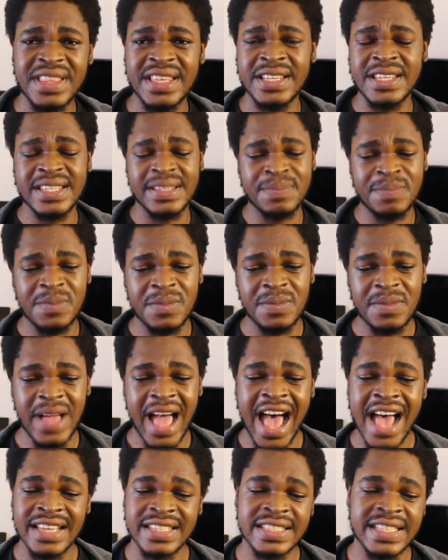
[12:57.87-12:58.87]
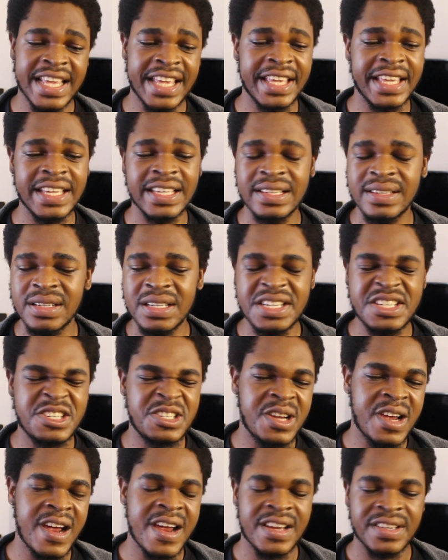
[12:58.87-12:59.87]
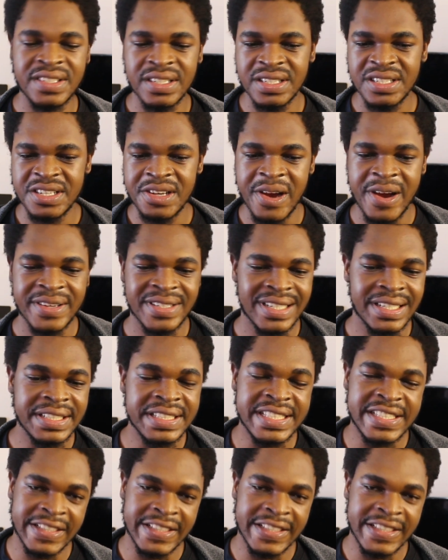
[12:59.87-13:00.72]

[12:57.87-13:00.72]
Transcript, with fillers: This has taken years and years and